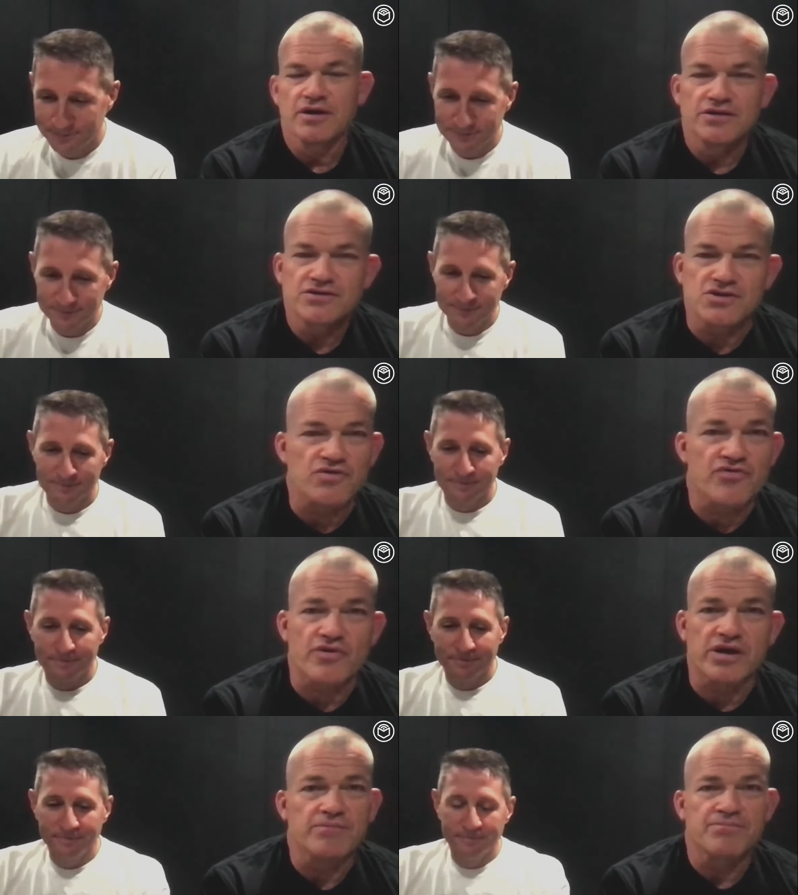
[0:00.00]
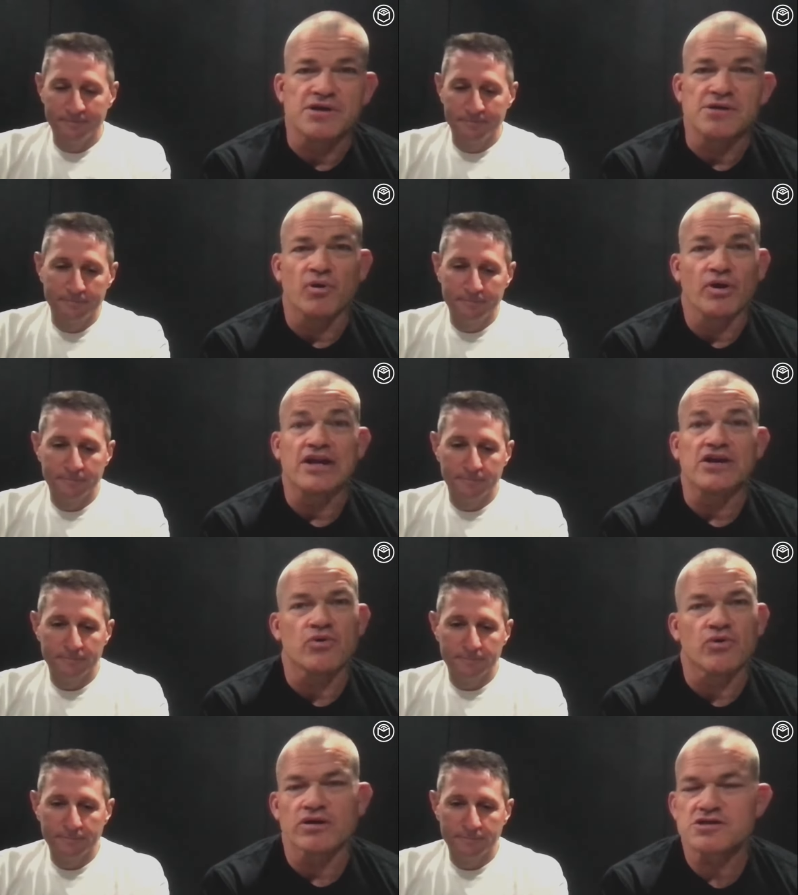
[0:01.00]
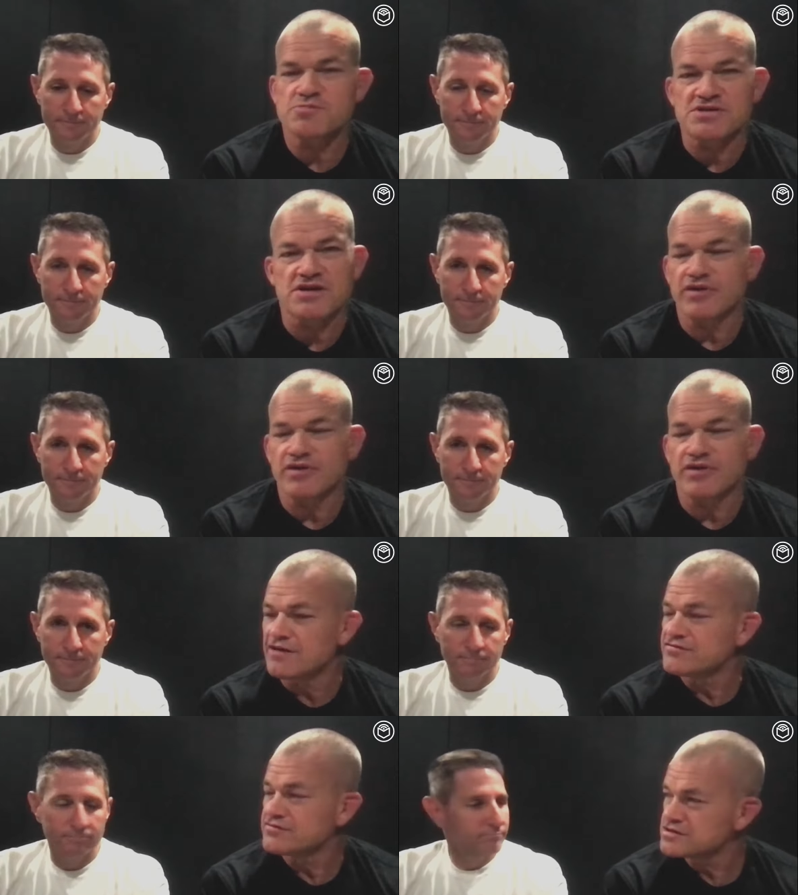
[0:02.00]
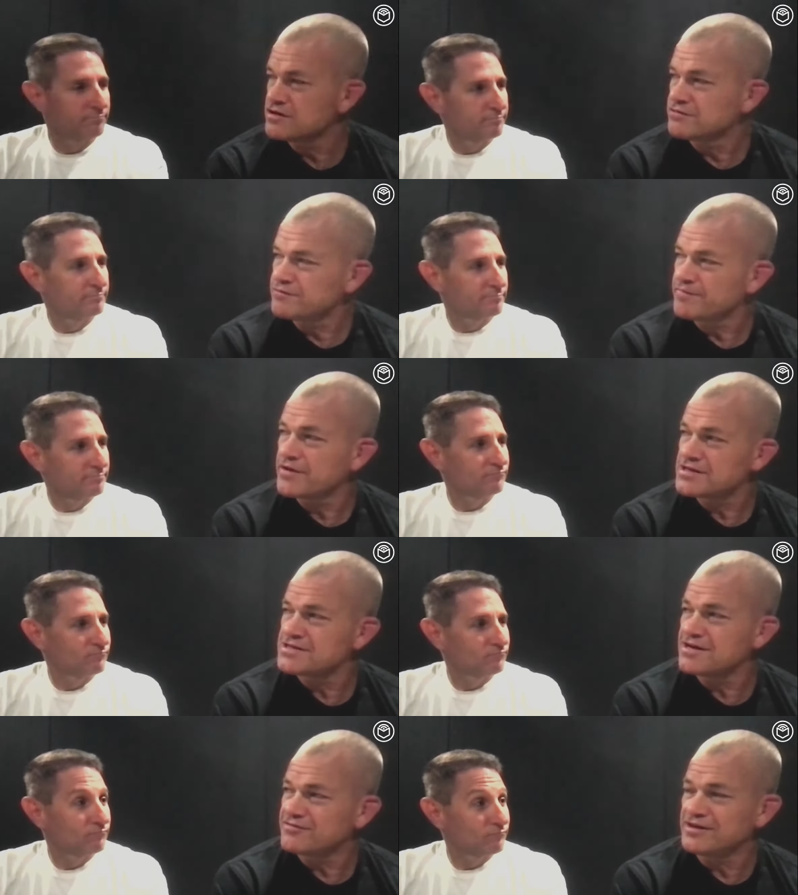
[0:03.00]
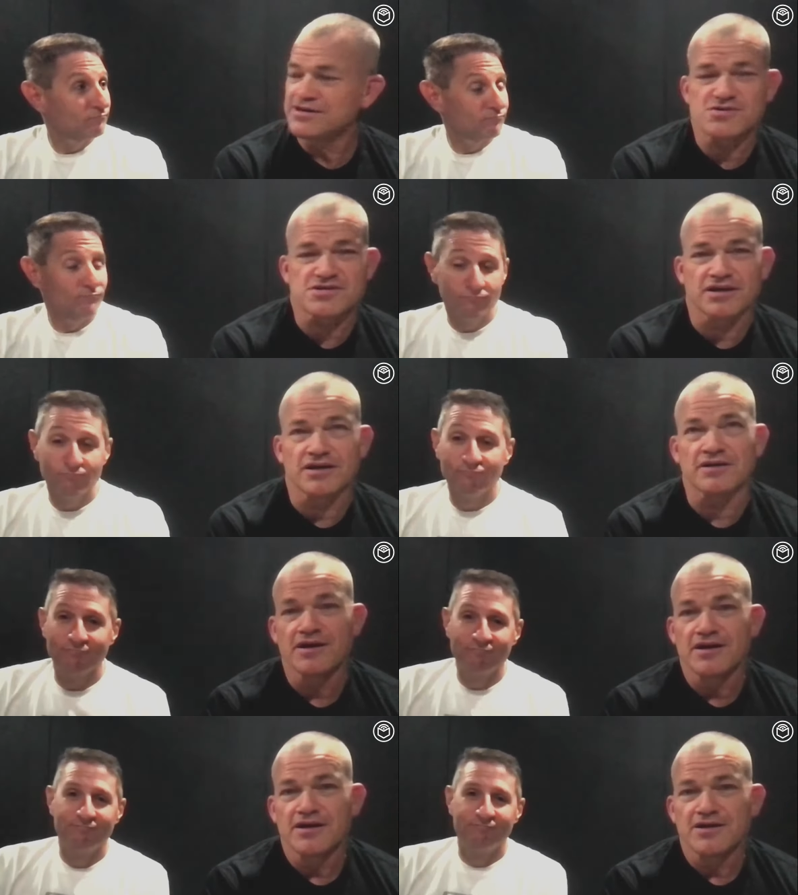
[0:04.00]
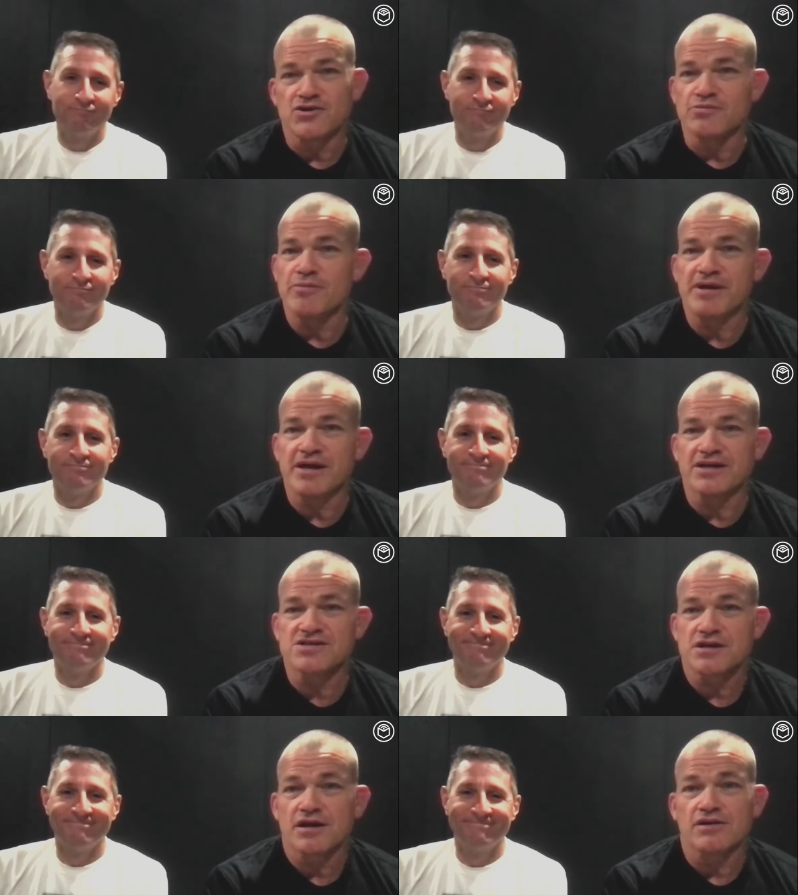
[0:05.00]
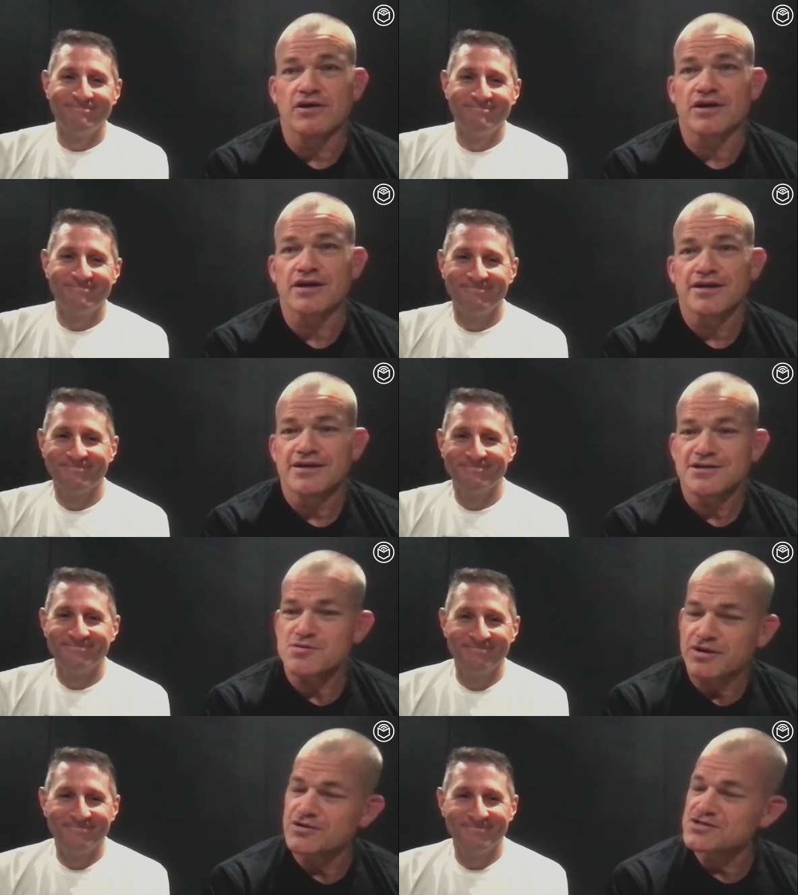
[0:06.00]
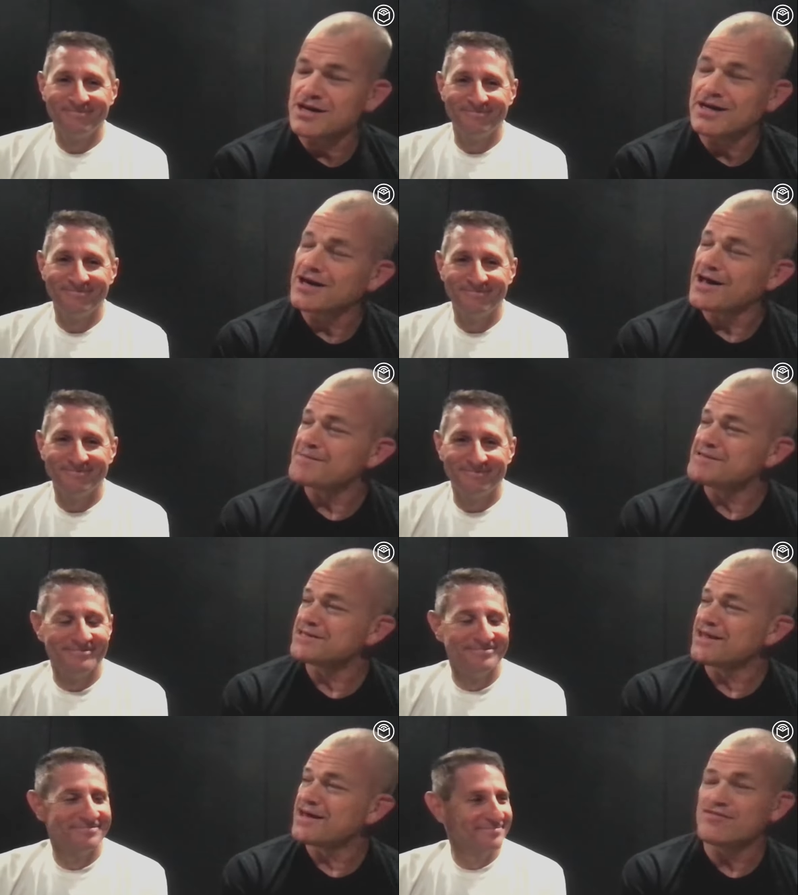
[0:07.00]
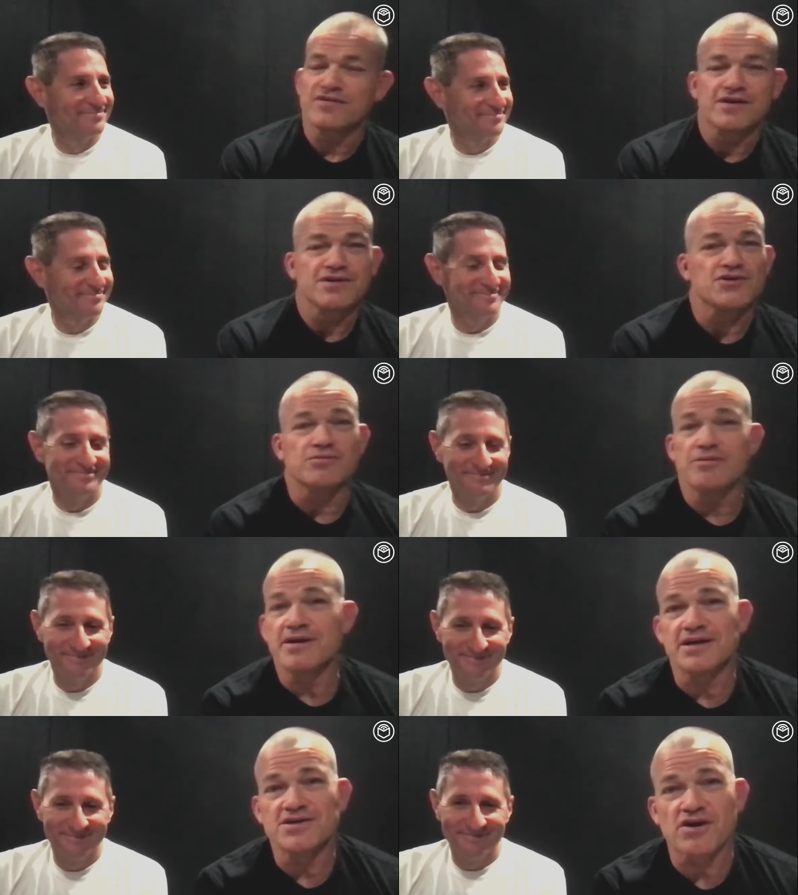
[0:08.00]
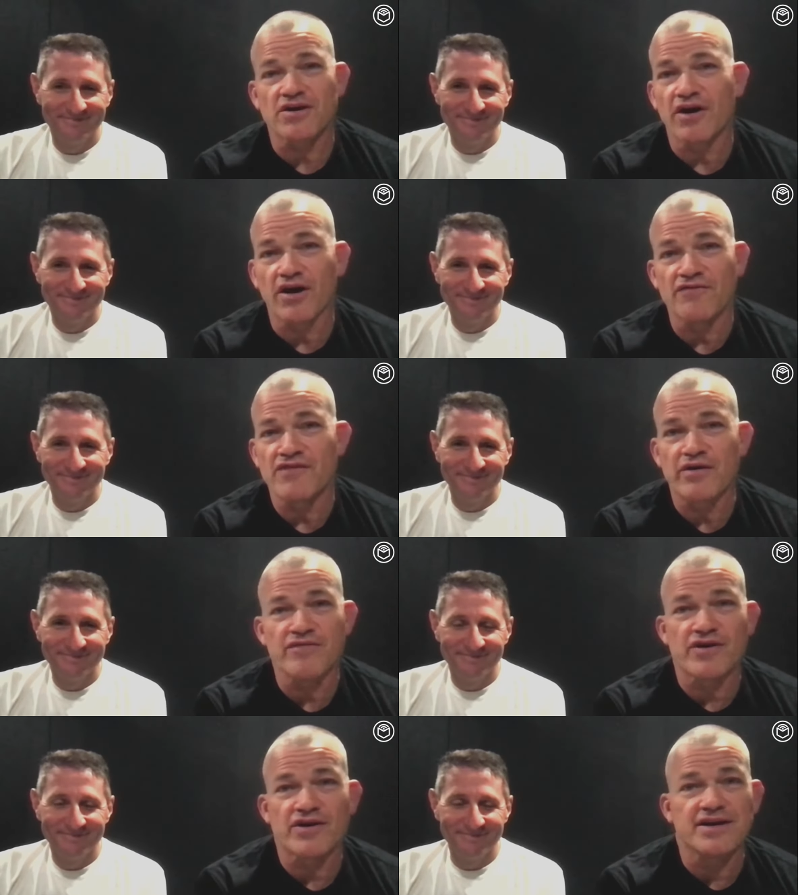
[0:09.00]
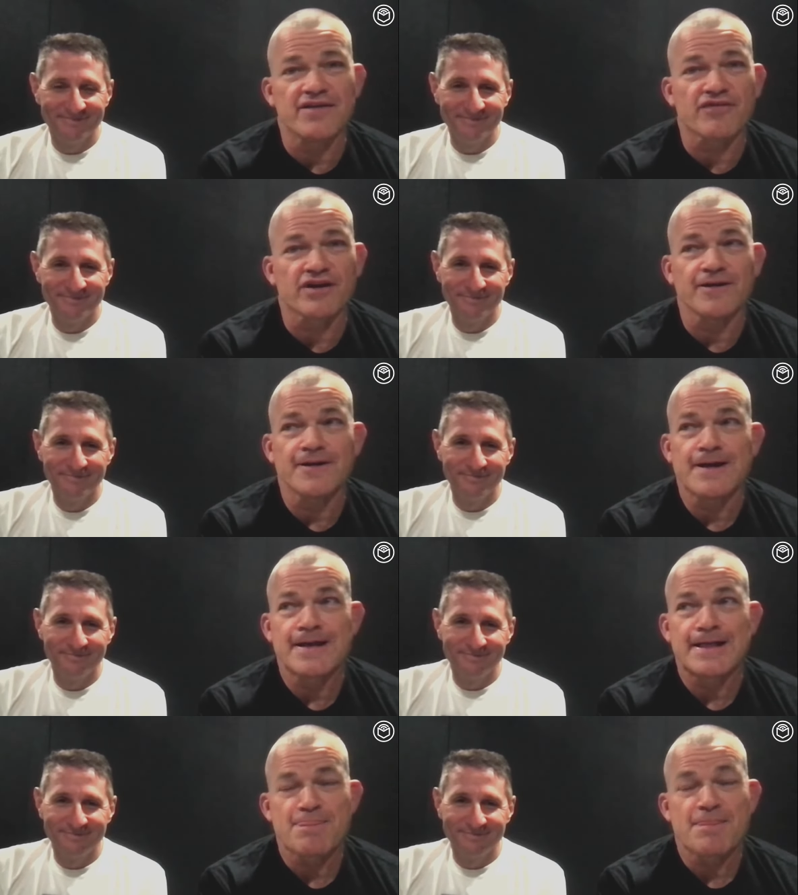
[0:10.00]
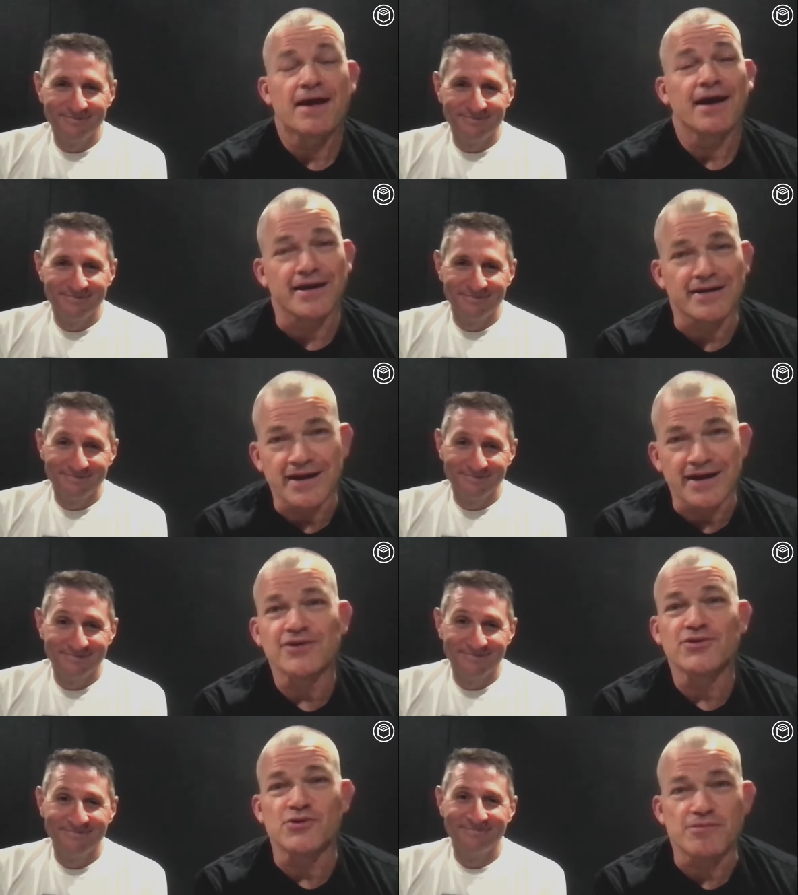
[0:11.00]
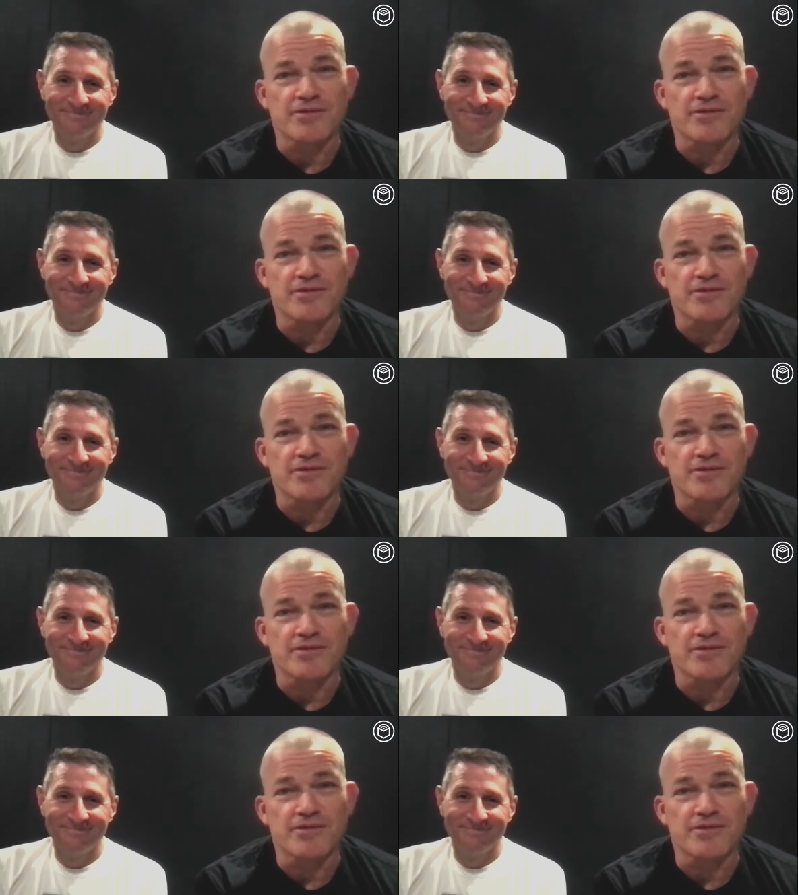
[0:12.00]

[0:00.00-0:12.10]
Speaker 1: two three people in your specific life. So that's definitely interesting and human beings, look, it's one of those dichotomies in life. Human beings are are very very different and yet human